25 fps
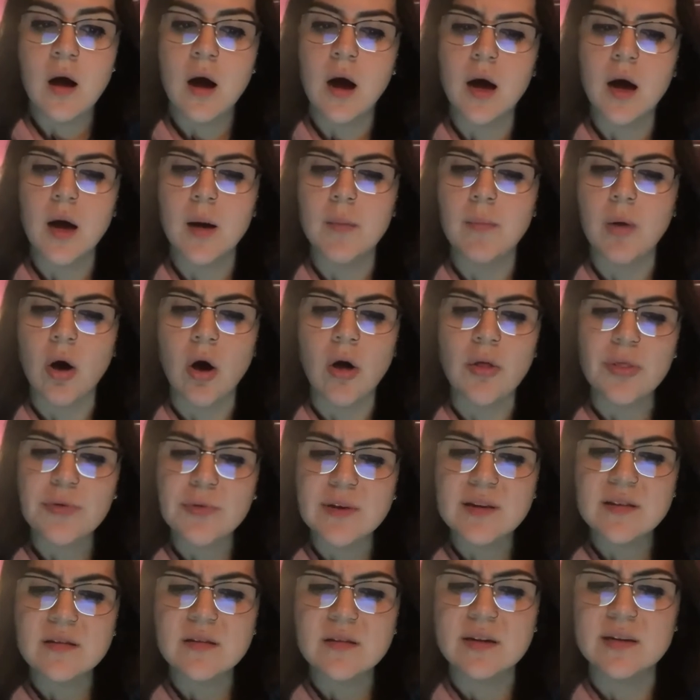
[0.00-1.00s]
All
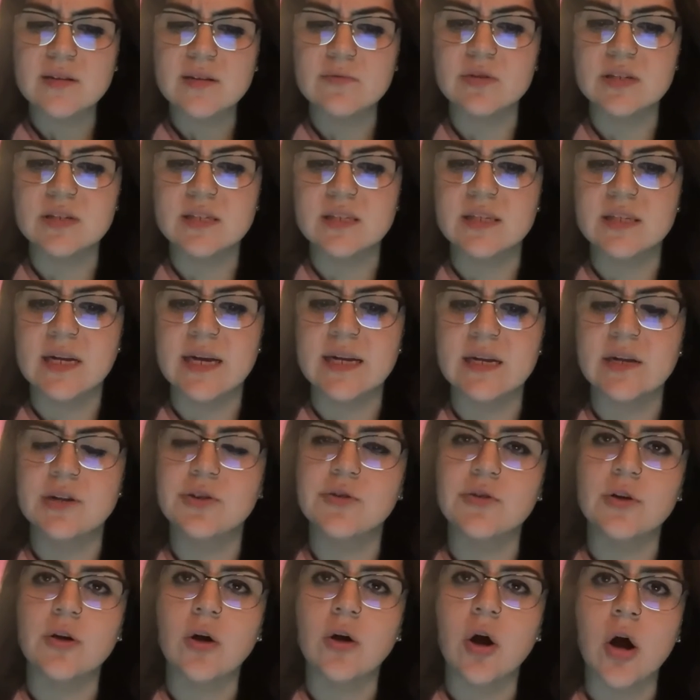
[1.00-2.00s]
3 studies were designed
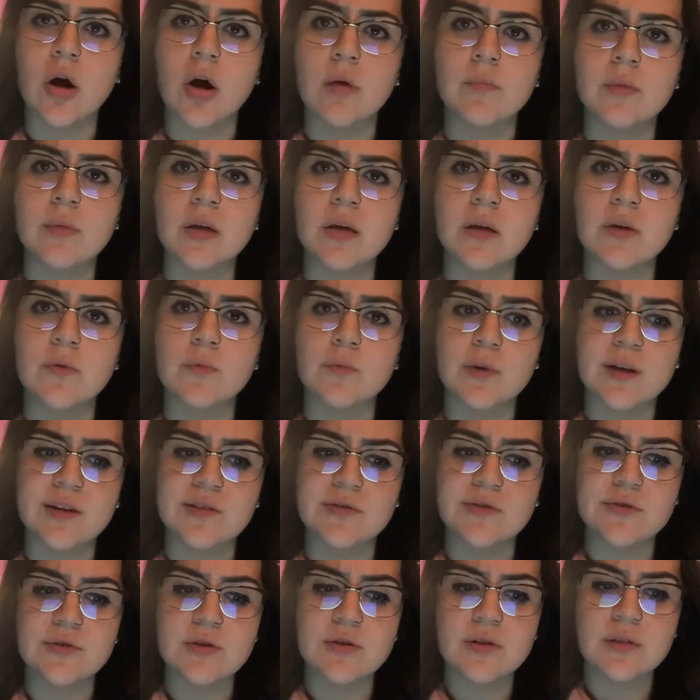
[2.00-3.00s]
under a common
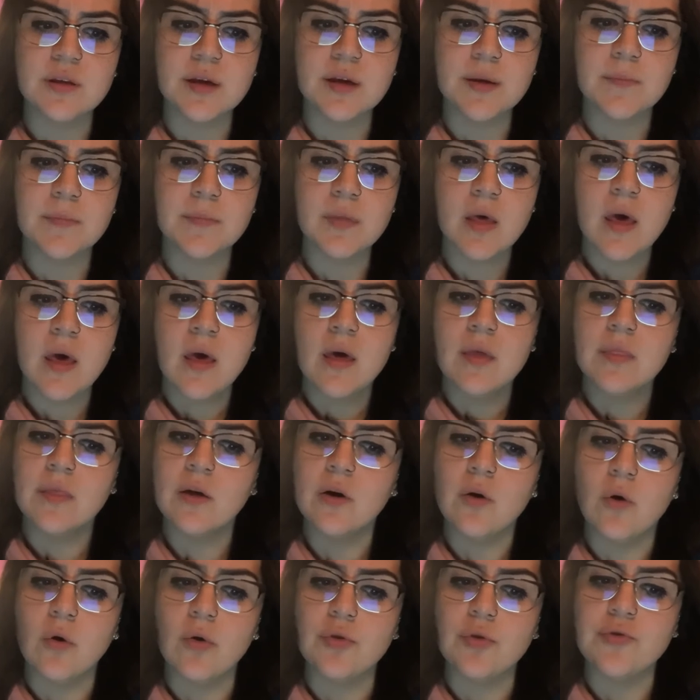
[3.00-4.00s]
research theme, the
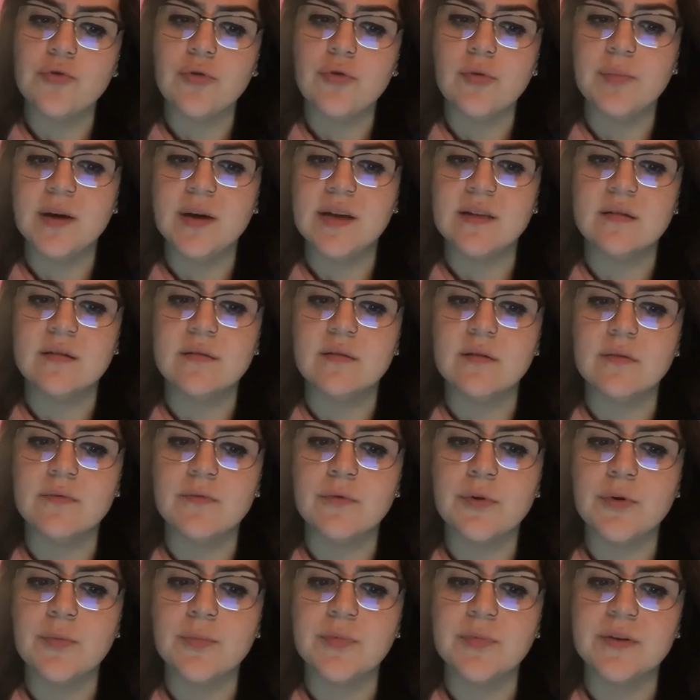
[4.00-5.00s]
cultural basis
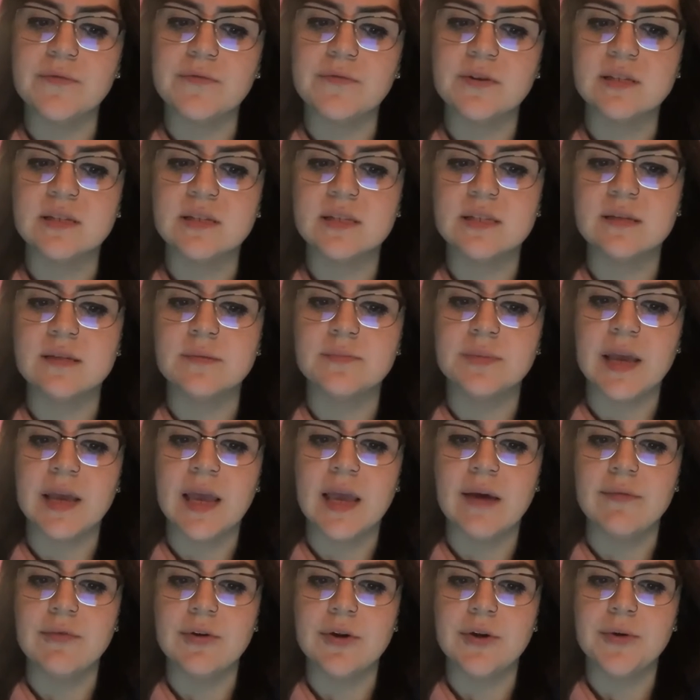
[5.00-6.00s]
of group differences in
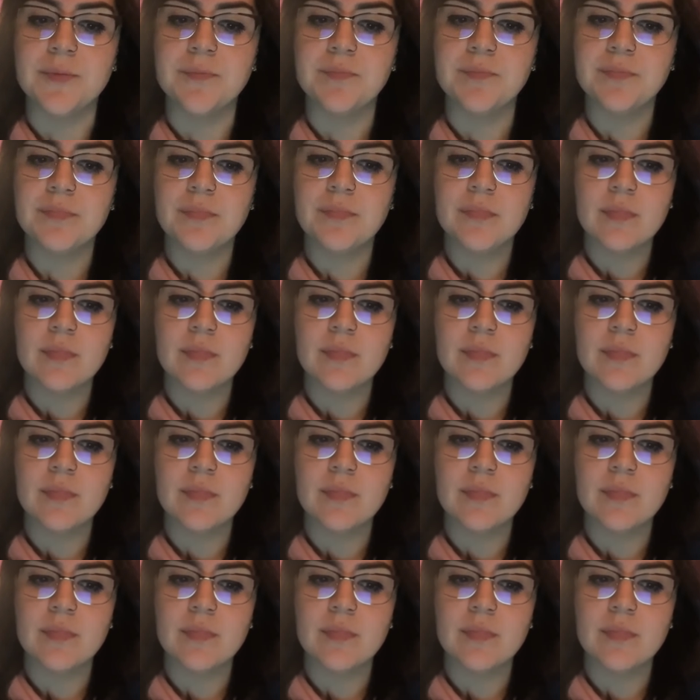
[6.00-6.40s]
behavior.